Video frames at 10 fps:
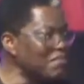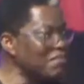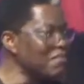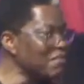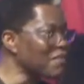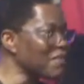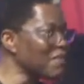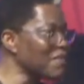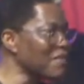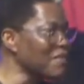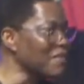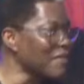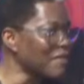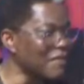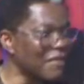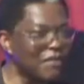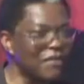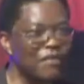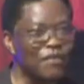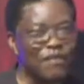
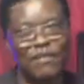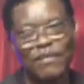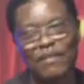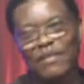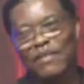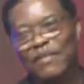[no speech]